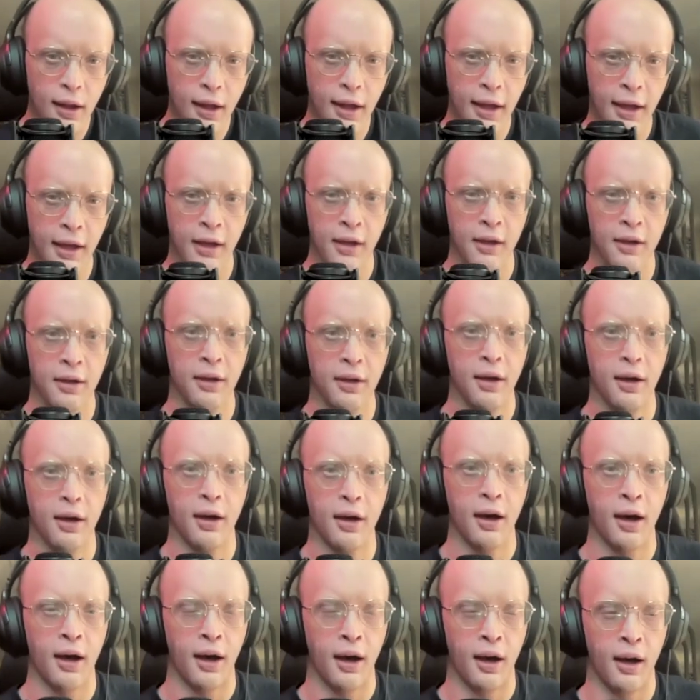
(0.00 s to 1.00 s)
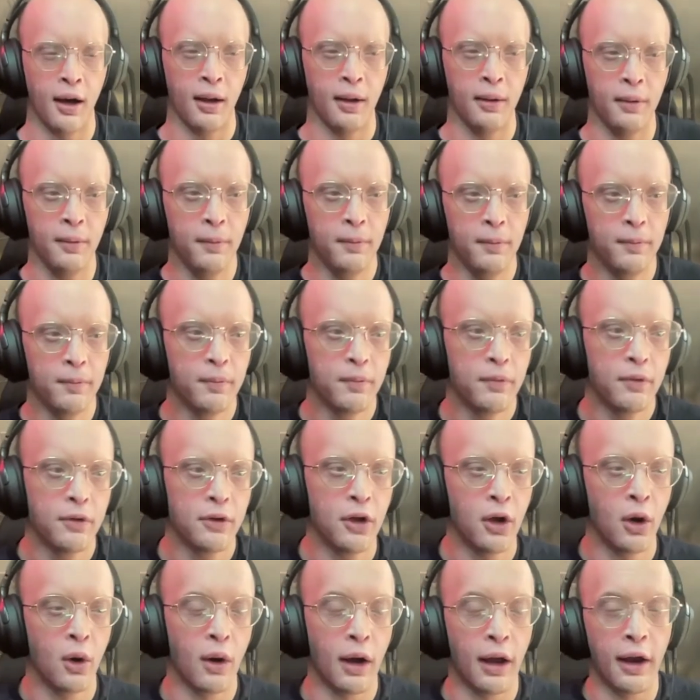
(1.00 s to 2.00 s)
in
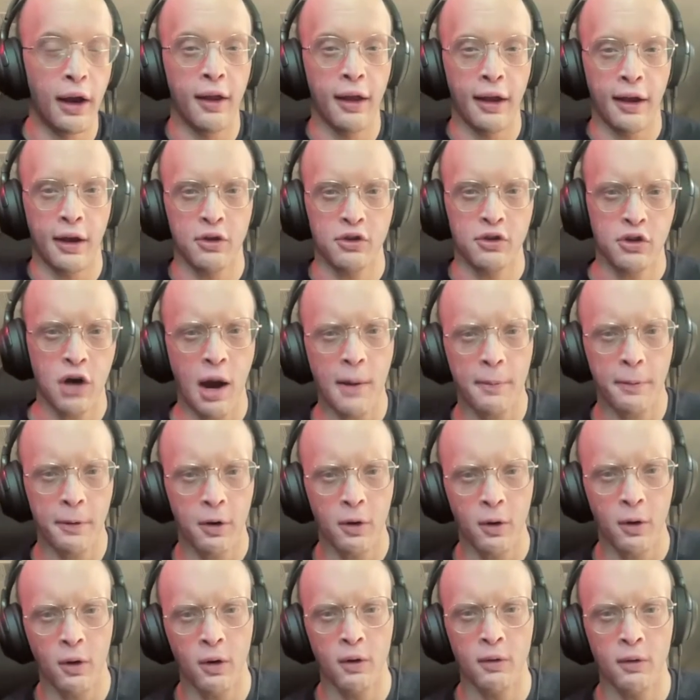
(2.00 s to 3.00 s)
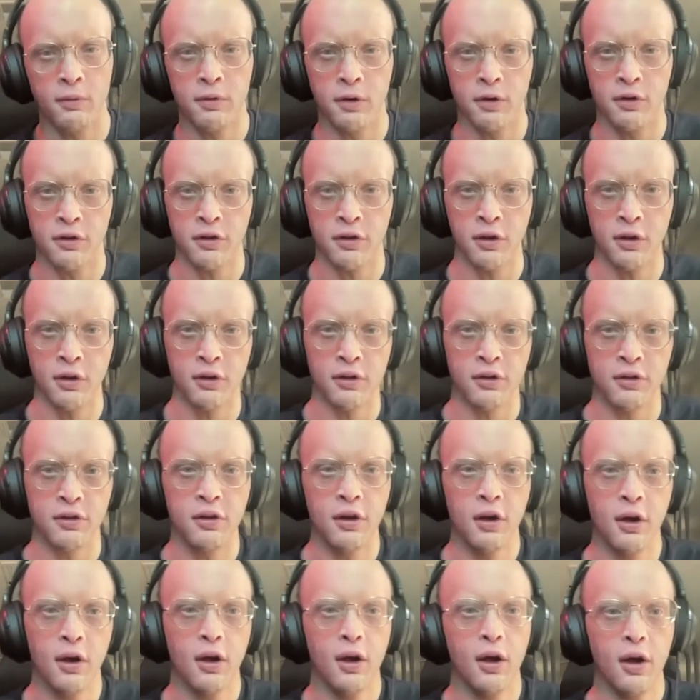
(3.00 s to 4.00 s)
like a tropical versus
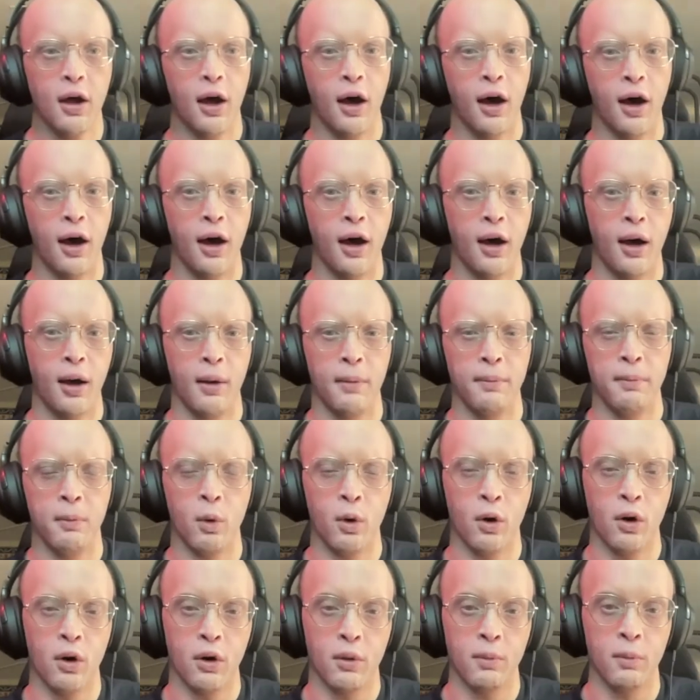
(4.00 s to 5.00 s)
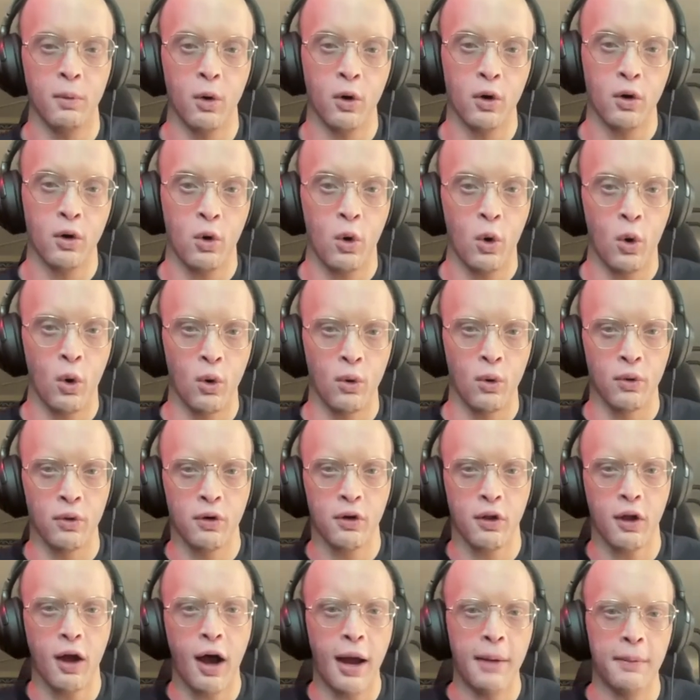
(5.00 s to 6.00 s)
more cold
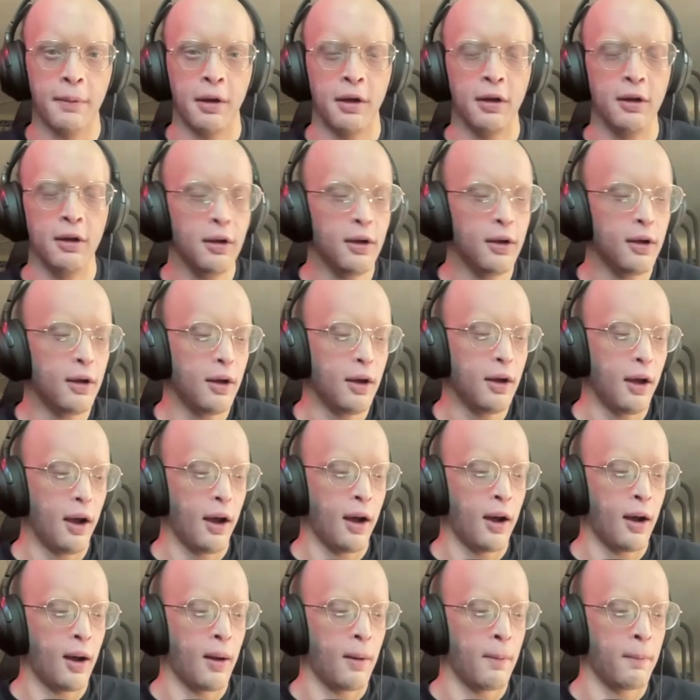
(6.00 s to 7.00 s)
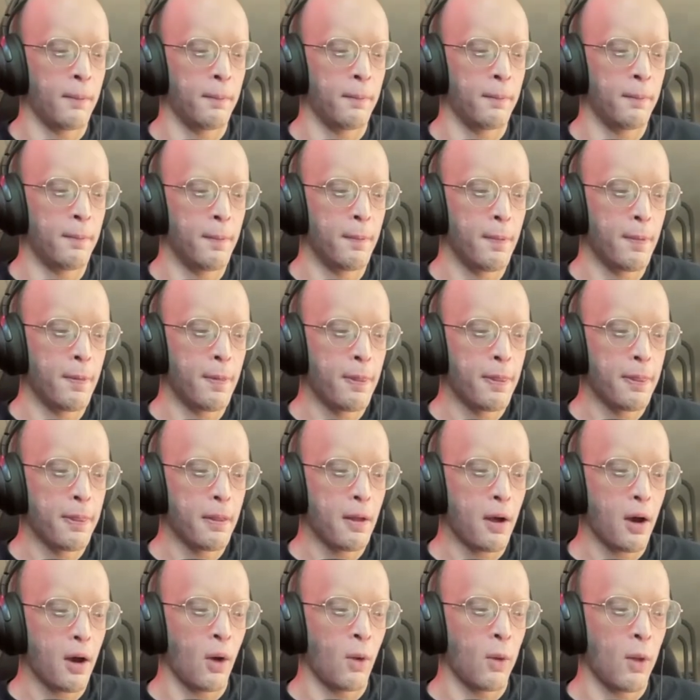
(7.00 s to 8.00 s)
climate, a
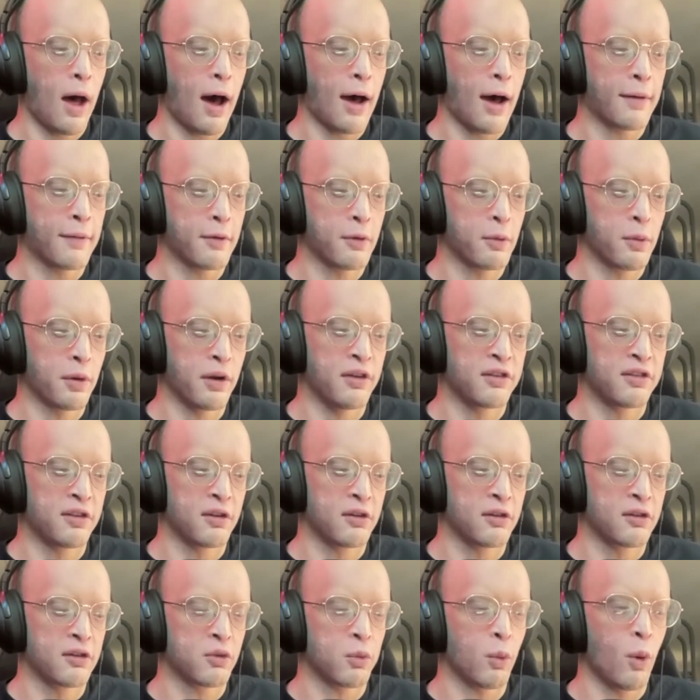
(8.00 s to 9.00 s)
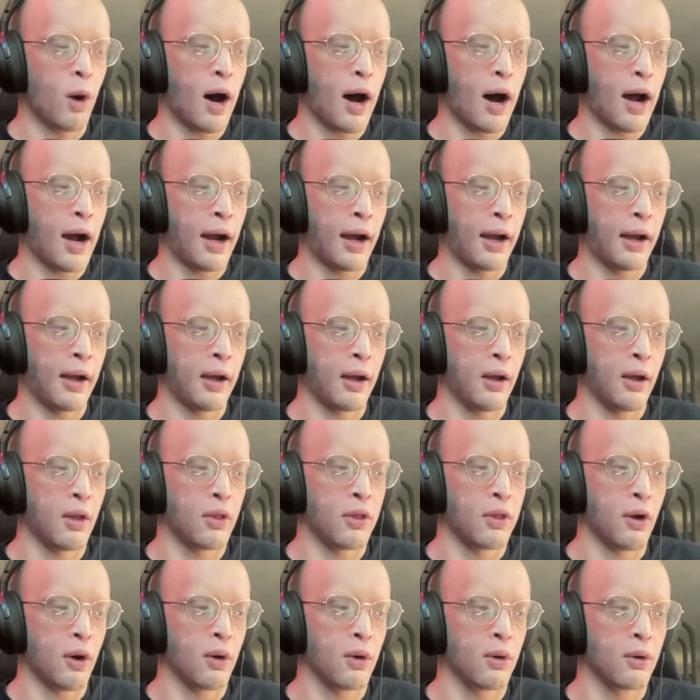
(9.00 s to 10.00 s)
lot of the reasons why
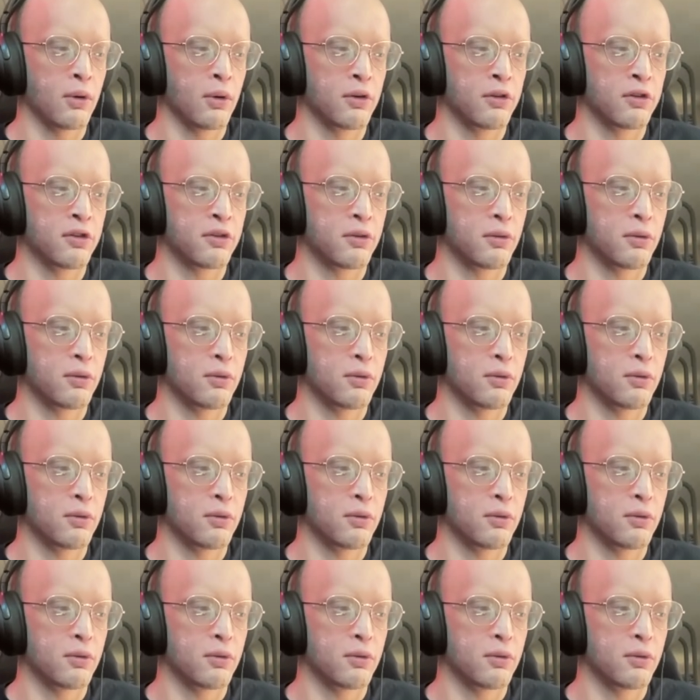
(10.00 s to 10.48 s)
those